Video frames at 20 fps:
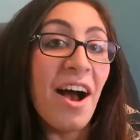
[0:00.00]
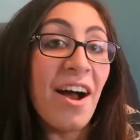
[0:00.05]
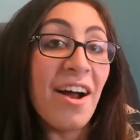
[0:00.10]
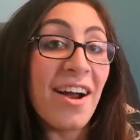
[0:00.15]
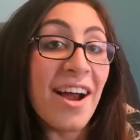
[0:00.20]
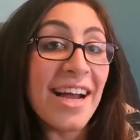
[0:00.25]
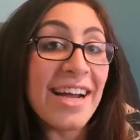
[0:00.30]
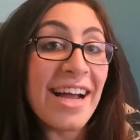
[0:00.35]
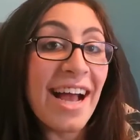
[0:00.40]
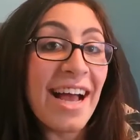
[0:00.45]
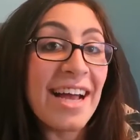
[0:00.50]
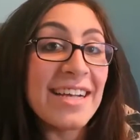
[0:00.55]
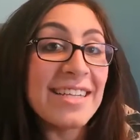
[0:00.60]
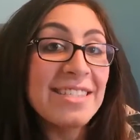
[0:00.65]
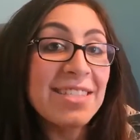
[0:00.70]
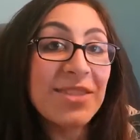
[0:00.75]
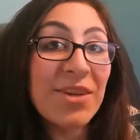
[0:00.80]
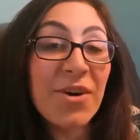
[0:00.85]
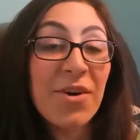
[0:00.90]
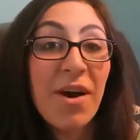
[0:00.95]
Alright guys,
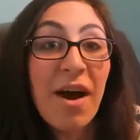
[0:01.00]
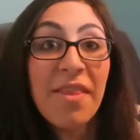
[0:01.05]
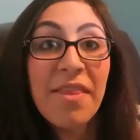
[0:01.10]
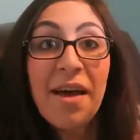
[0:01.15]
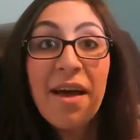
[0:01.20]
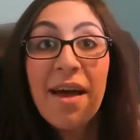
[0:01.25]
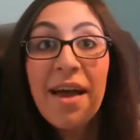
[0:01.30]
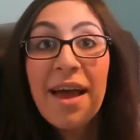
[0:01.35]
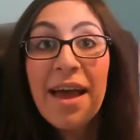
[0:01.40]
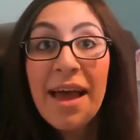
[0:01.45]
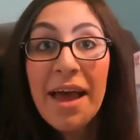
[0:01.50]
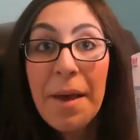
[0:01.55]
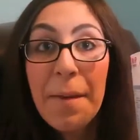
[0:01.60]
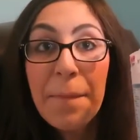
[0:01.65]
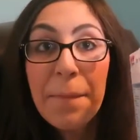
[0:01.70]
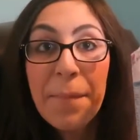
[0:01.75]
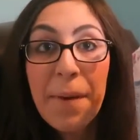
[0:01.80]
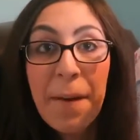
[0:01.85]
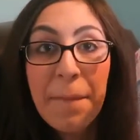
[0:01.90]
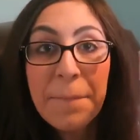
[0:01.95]
so the
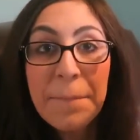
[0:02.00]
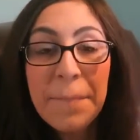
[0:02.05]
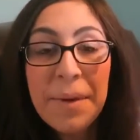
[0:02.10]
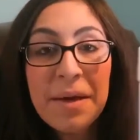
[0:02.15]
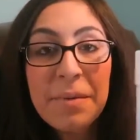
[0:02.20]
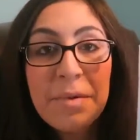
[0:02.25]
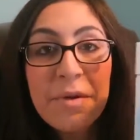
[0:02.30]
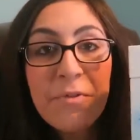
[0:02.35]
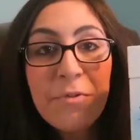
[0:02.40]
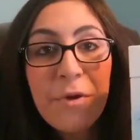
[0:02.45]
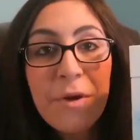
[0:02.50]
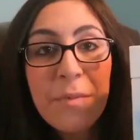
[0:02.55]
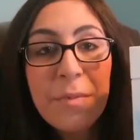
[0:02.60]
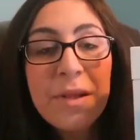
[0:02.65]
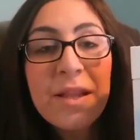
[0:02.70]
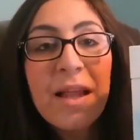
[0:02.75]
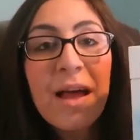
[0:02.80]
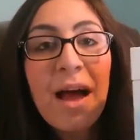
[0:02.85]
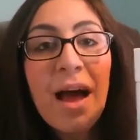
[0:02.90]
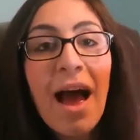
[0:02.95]
HIP baby
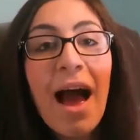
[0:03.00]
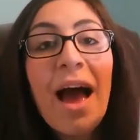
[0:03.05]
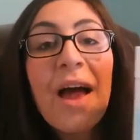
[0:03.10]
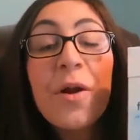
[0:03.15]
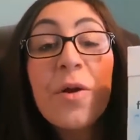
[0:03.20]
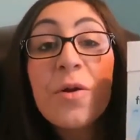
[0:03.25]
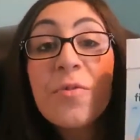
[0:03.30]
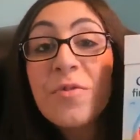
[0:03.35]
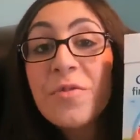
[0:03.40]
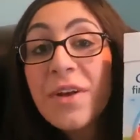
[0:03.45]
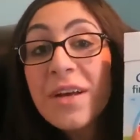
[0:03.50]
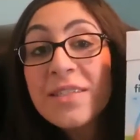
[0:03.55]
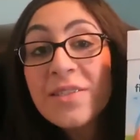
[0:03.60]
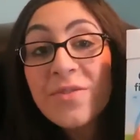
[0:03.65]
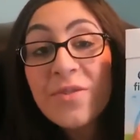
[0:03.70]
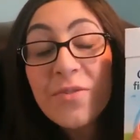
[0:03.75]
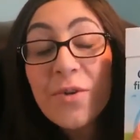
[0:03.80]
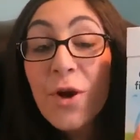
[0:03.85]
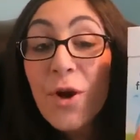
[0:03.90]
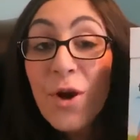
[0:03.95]
formula, I don't know if you guys
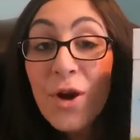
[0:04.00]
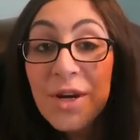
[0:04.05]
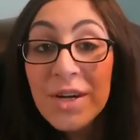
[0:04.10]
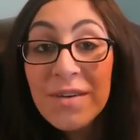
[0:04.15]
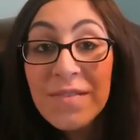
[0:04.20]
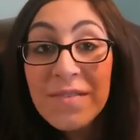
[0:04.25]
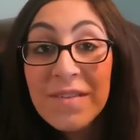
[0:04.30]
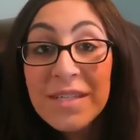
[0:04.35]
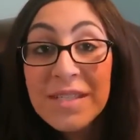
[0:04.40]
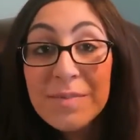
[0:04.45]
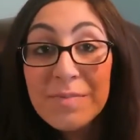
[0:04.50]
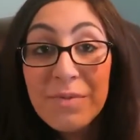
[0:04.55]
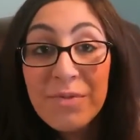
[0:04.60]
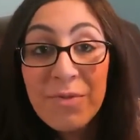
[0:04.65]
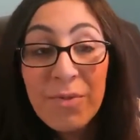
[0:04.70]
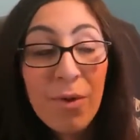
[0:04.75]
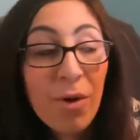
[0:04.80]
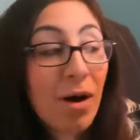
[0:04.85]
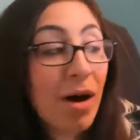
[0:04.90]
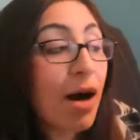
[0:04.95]
have ever heard of this
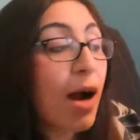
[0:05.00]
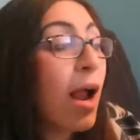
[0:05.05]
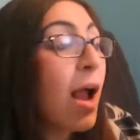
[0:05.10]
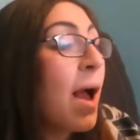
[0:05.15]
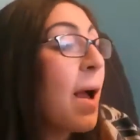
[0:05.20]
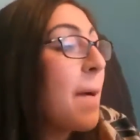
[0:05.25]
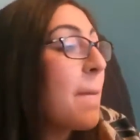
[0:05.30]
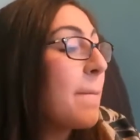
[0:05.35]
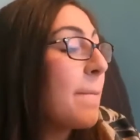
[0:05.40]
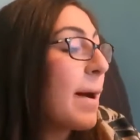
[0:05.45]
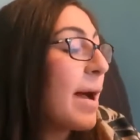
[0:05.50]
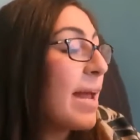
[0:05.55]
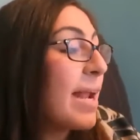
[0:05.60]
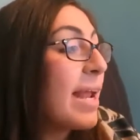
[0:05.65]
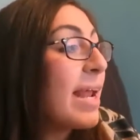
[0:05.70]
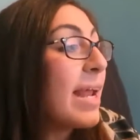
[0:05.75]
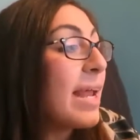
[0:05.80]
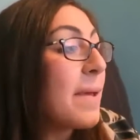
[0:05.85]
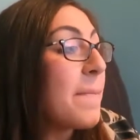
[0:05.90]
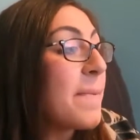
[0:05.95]
before, but
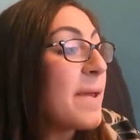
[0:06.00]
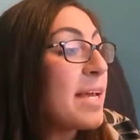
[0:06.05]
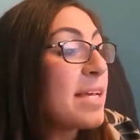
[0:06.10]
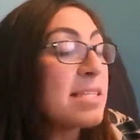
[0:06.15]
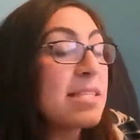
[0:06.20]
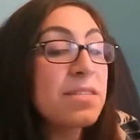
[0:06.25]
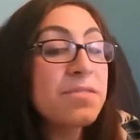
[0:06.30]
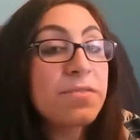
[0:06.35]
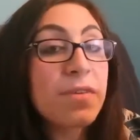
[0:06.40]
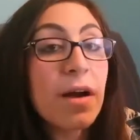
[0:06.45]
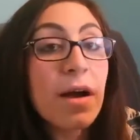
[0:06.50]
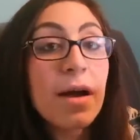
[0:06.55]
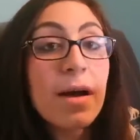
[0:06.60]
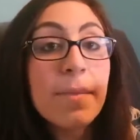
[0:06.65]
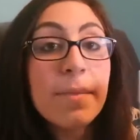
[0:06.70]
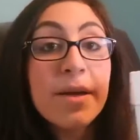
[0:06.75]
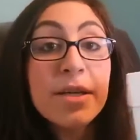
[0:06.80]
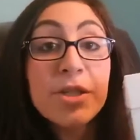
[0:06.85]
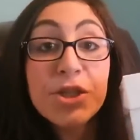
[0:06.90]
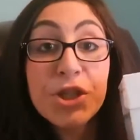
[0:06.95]
HIP is
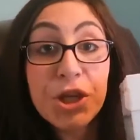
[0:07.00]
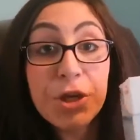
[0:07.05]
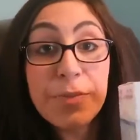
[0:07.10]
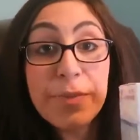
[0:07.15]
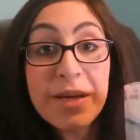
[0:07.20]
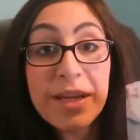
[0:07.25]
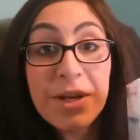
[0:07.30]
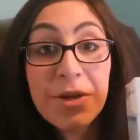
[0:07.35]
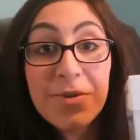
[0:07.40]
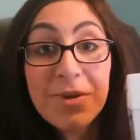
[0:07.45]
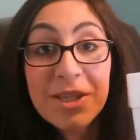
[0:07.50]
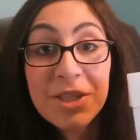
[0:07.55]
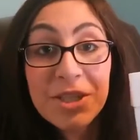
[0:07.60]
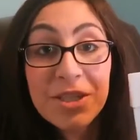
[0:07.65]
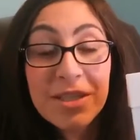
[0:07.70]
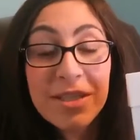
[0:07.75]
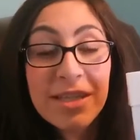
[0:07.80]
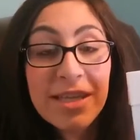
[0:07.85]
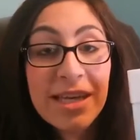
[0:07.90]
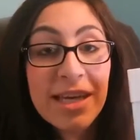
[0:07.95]
from Germany
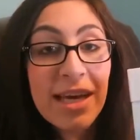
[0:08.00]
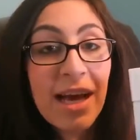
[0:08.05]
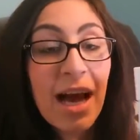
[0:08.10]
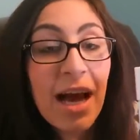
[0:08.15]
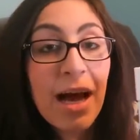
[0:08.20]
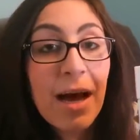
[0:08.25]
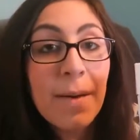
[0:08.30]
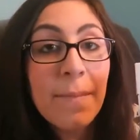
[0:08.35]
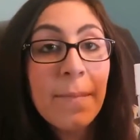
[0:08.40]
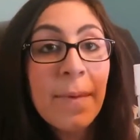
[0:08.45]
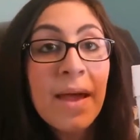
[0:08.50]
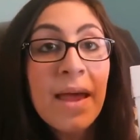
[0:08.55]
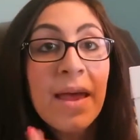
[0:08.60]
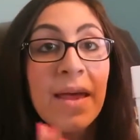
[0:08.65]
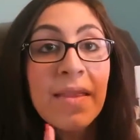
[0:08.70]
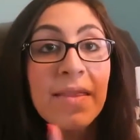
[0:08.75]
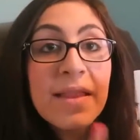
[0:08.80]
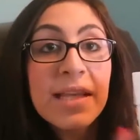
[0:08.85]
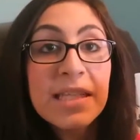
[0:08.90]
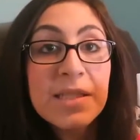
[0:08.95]
originally.
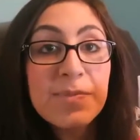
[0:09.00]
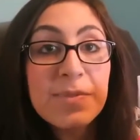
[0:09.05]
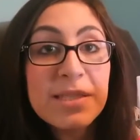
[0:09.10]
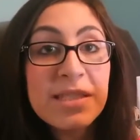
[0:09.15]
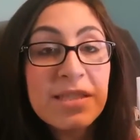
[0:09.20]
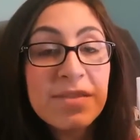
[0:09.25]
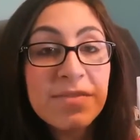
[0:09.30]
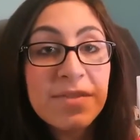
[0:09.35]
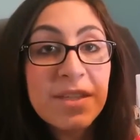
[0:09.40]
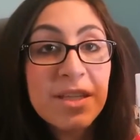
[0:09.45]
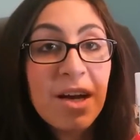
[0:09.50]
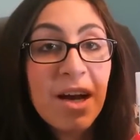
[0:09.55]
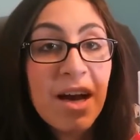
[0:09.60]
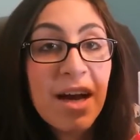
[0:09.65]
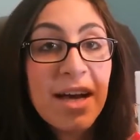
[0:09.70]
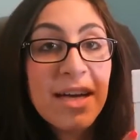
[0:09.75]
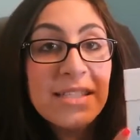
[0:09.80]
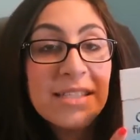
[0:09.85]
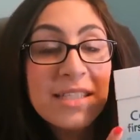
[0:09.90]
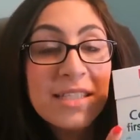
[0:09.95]
This specific
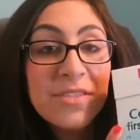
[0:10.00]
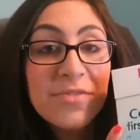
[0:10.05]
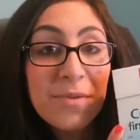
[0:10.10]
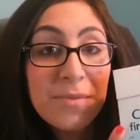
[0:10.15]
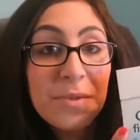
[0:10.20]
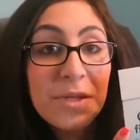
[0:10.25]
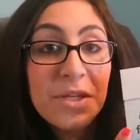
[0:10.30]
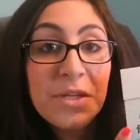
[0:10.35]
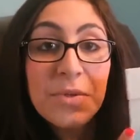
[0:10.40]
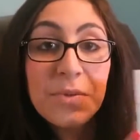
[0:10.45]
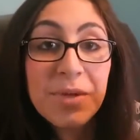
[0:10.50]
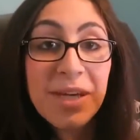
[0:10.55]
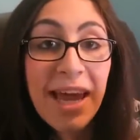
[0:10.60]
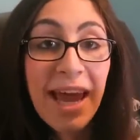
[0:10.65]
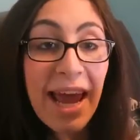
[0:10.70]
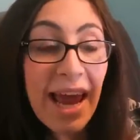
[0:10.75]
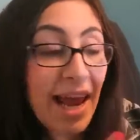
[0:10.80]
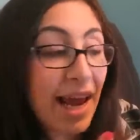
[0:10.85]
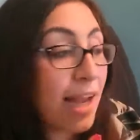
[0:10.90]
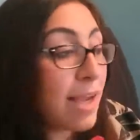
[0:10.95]
kind is from the
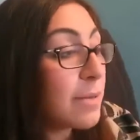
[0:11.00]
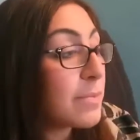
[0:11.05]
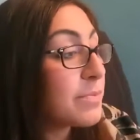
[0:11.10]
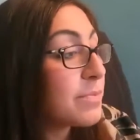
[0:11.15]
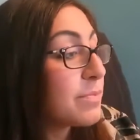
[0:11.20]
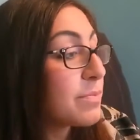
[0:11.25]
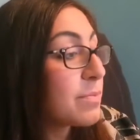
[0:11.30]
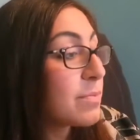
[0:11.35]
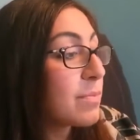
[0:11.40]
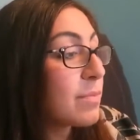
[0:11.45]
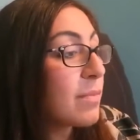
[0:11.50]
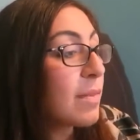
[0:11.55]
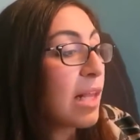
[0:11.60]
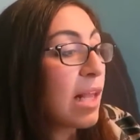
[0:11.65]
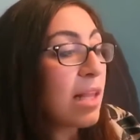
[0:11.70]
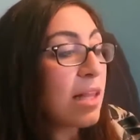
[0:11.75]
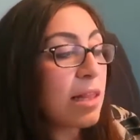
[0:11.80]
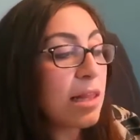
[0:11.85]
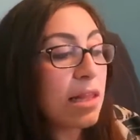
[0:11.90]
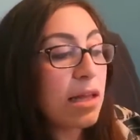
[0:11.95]
UK,
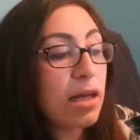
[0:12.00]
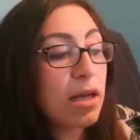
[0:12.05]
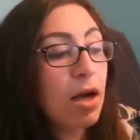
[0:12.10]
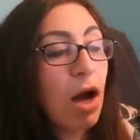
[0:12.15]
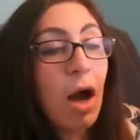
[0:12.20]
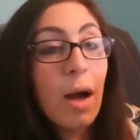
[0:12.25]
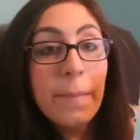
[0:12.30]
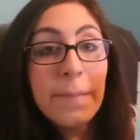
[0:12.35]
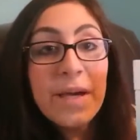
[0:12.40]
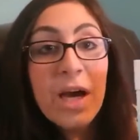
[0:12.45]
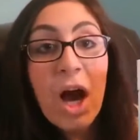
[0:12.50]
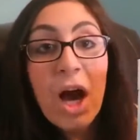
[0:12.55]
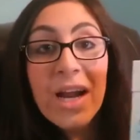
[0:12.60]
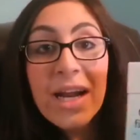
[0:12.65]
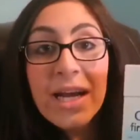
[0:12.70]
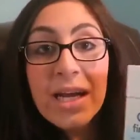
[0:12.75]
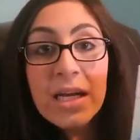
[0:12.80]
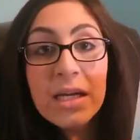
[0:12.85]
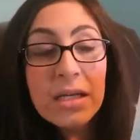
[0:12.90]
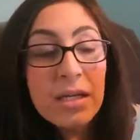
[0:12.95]
the
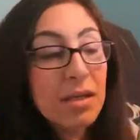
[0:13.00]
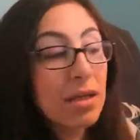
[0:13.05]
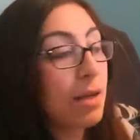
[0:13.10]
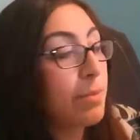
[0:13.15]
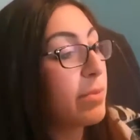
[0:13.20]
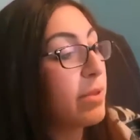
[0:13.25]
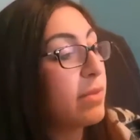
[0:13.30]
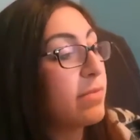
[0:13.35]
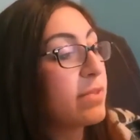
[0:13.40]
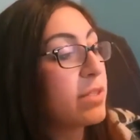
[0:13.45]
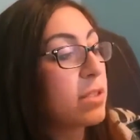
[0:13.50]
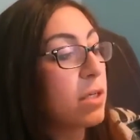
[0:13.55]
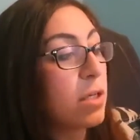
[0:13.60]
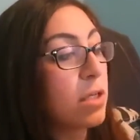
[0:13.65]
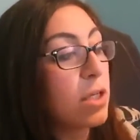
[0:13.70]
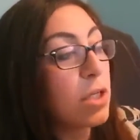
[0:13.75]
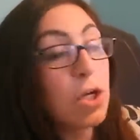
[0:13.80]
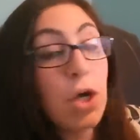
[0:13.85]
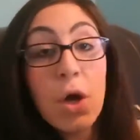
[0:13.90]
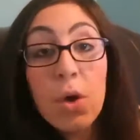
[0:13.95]
Combiotic, I believe it's
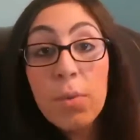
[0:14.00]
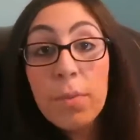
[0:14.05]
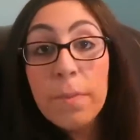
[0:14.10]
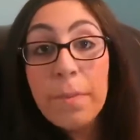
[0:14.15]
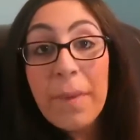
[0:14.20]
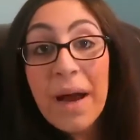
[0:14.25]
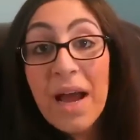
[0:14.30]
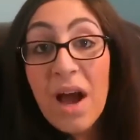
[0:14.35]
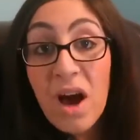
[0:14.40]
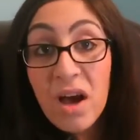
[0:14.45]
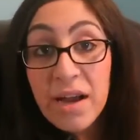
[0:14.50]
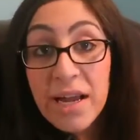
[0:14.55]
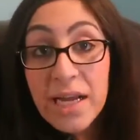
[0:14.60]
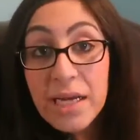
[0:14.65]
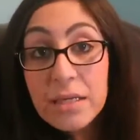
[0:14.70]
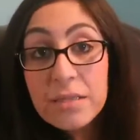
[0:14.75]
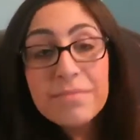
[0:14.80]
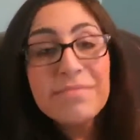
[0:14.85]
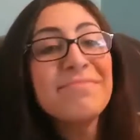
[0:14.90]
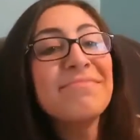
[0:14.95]
called, the Combiotic.